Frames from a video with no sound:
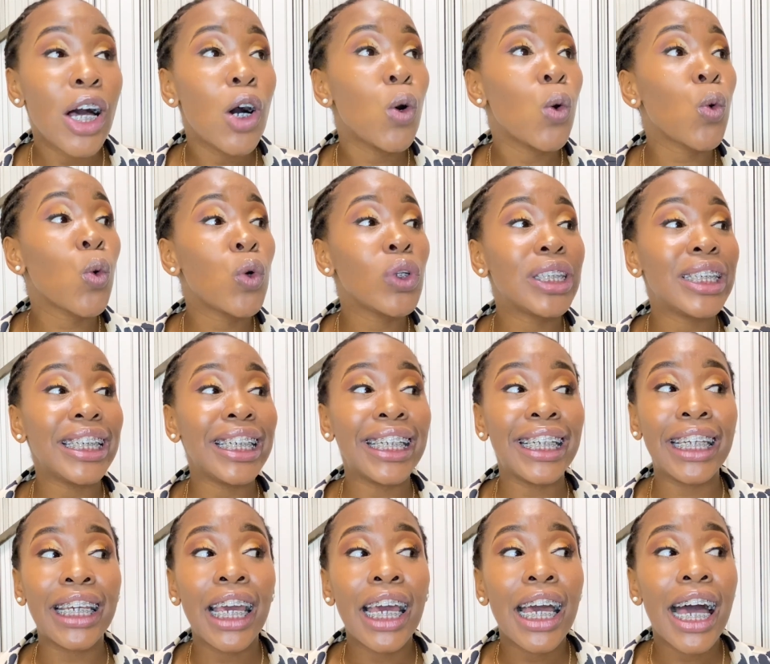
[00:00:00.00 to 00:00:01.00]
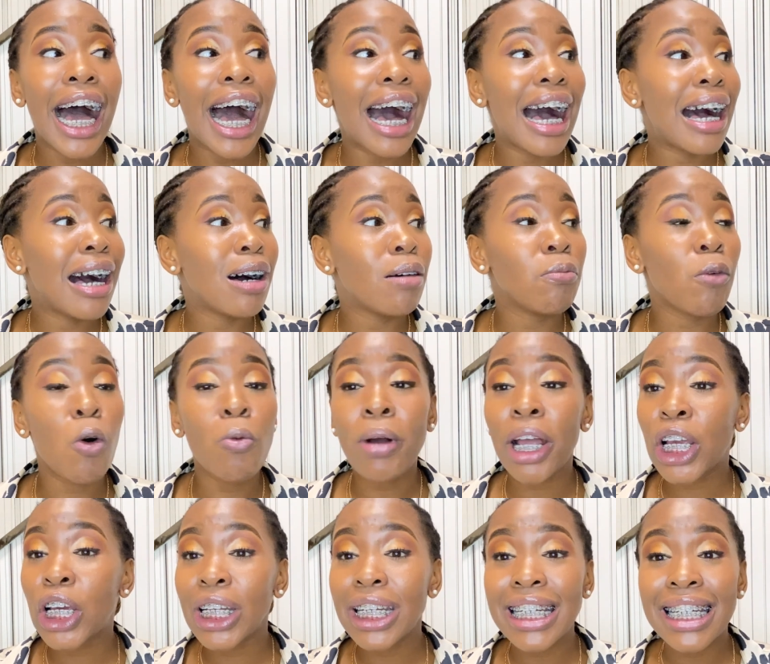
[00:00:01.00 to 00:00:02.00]
Uguti, oh my
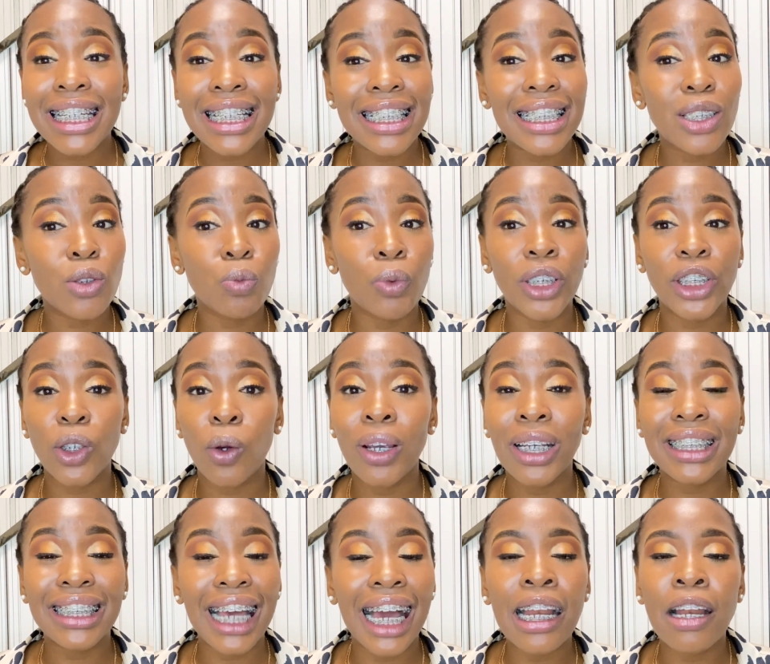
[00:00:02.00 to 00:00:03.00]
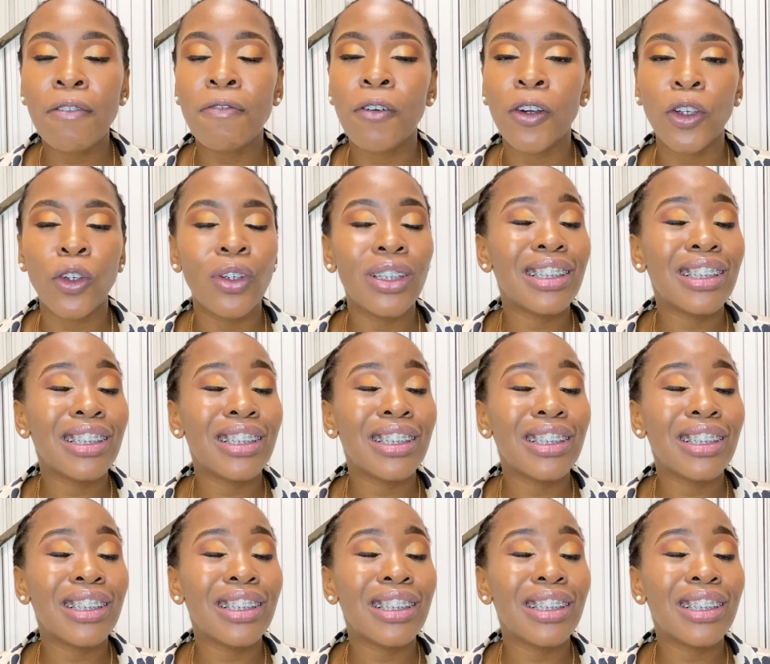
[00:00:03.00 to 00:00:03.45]
goodness, we're so excited for you.